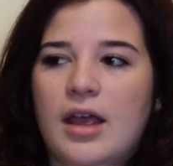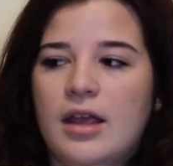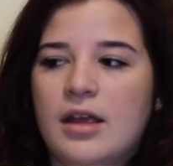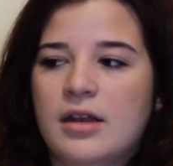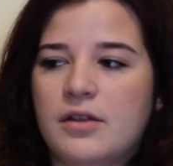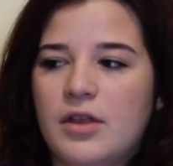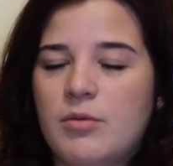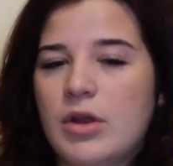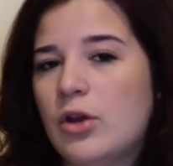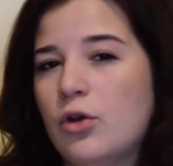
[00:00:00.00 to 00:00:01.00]
and they
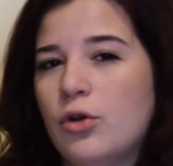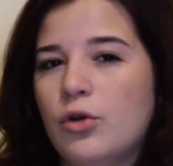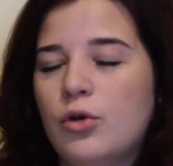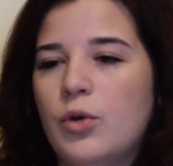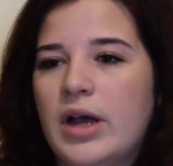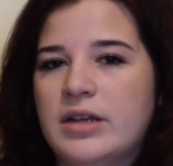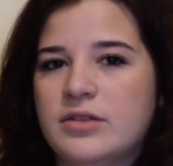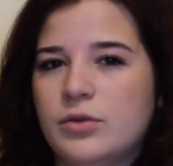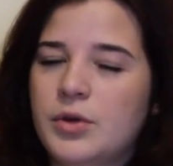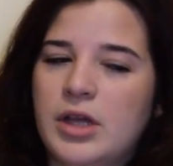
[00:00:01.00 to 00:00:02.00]
meet a girl who
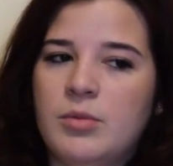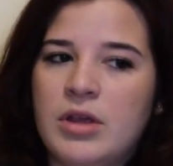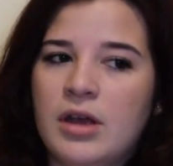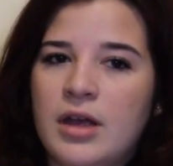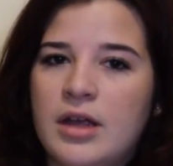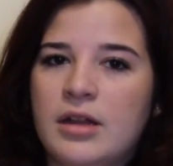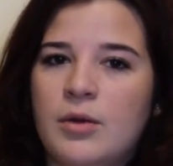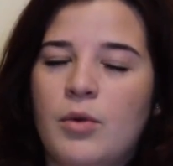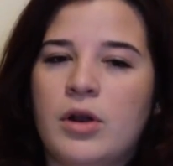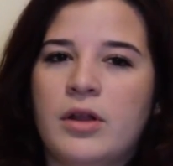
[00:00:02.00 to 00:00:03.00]
has leukemia, and
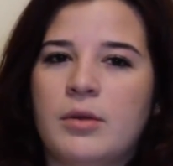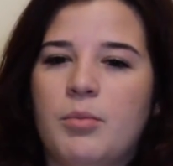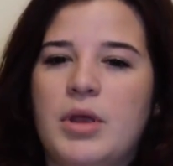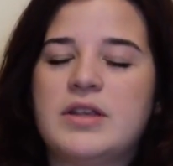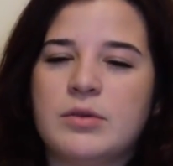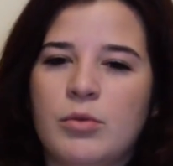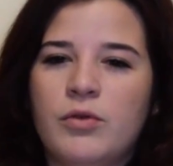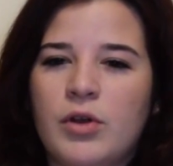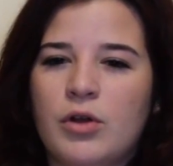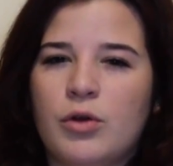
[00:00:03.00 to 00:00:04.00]
they want to like base a
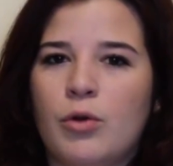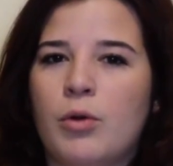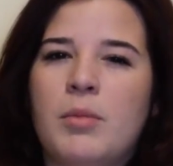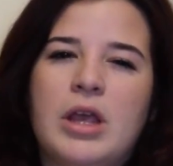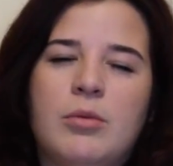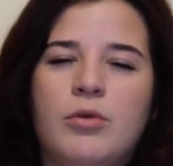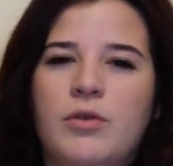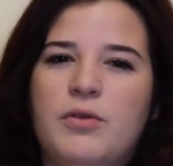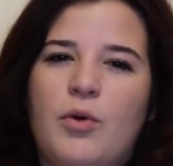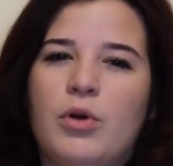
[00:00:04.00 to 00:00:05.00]
movie on her or make a
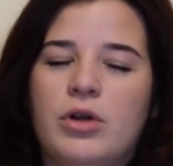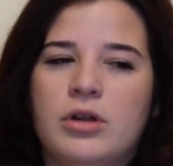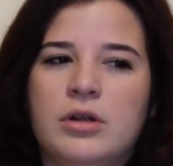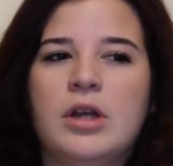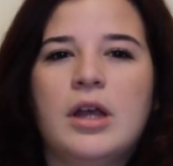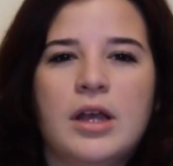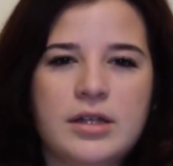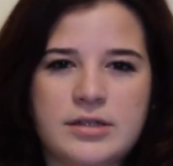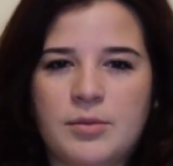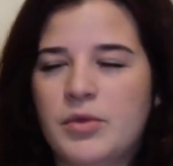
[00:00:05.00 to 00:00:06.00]
movie for her,
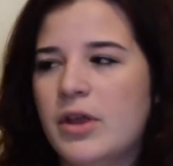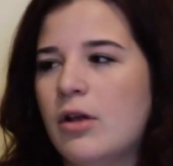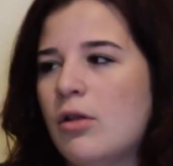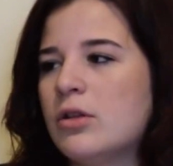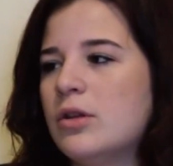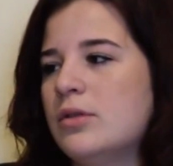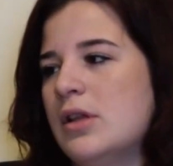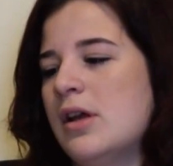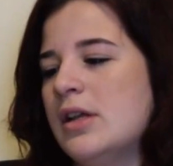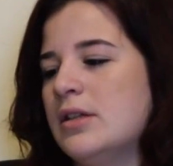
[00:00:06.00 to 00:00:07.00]
something along those
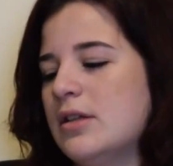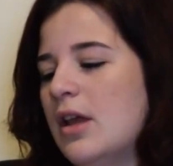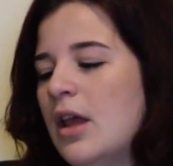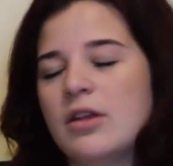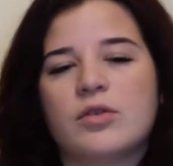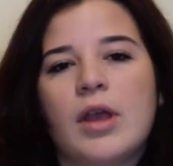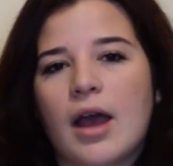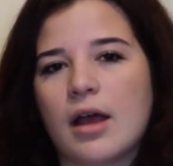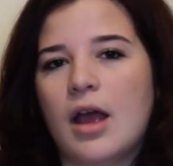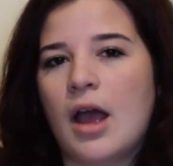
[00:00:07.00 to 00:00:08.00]
lines. So
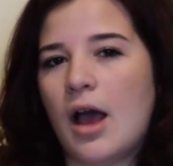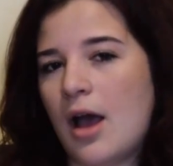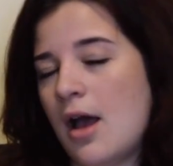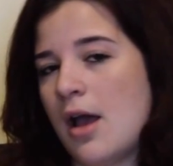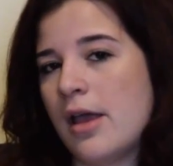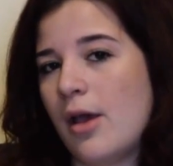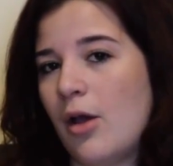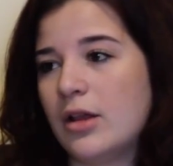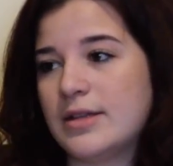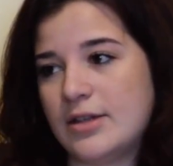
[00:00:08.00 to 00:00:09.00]
yeah, I
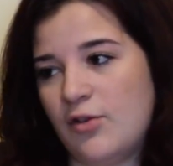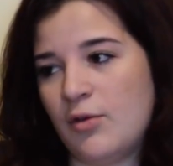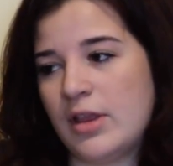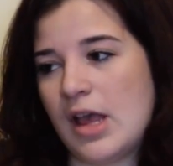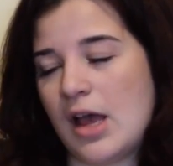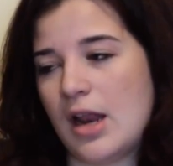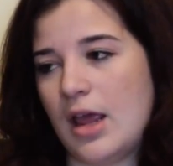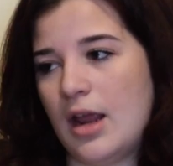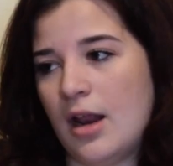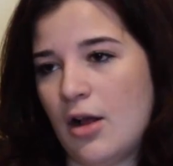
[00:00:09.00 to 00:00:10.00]
still haven't read that,
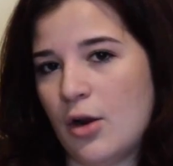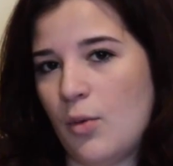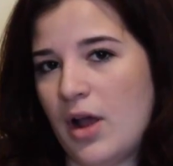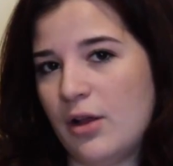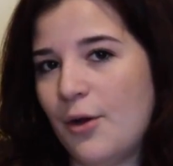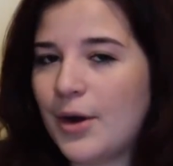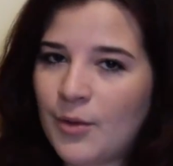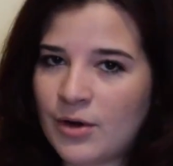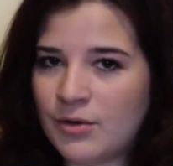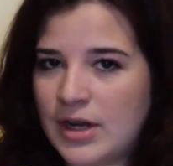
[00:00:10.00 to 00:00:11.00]
and I got it a while ago, and
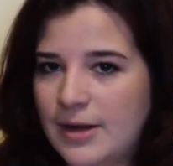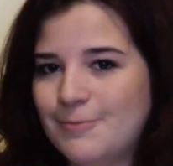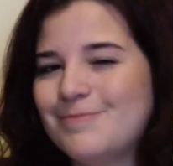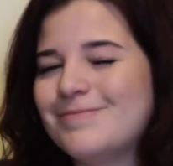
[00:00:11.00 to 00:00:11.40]
I want to read it.